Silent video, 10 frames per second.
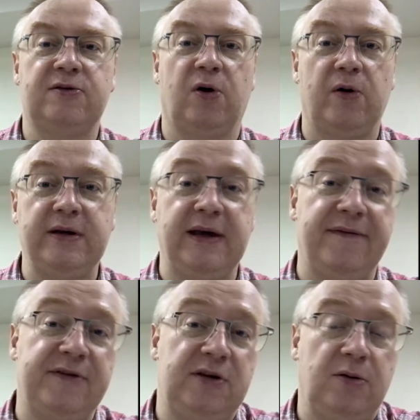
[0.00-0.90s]
toy
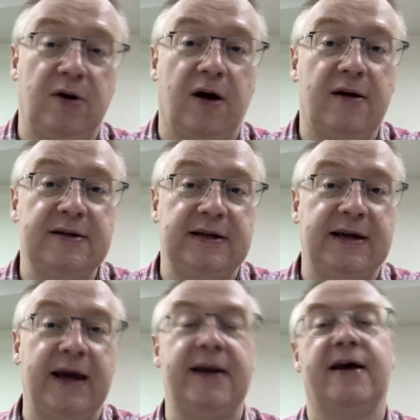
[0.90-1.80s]
gifts you got as a
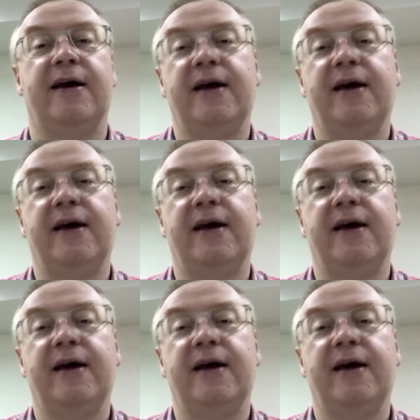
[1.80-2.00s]
kid.